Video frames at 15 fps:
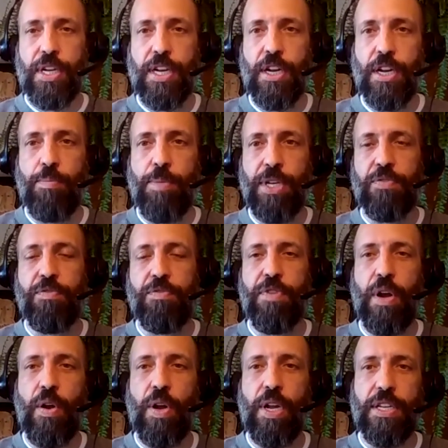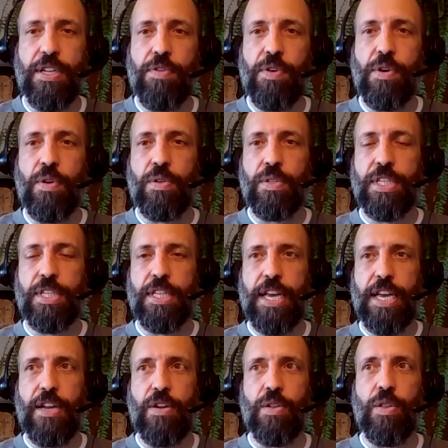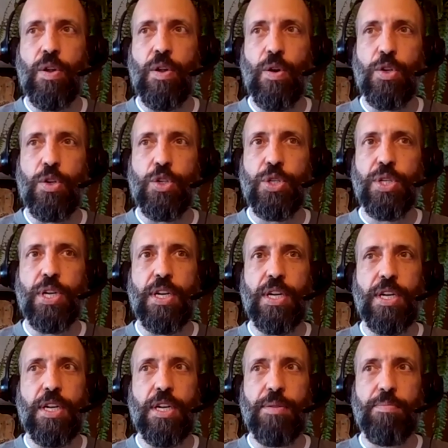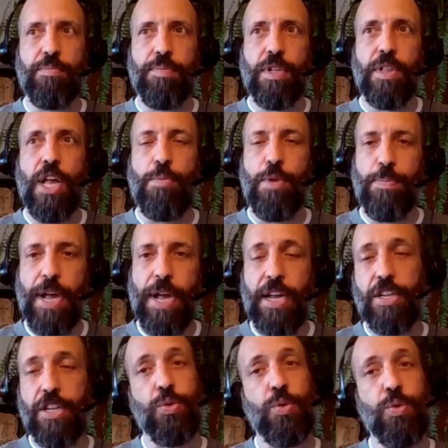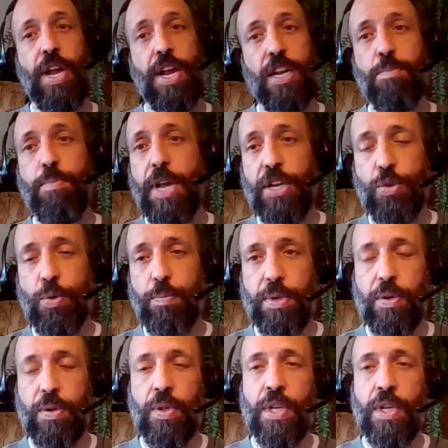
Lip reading: It makes it very difficult to get a large climate package or any major bill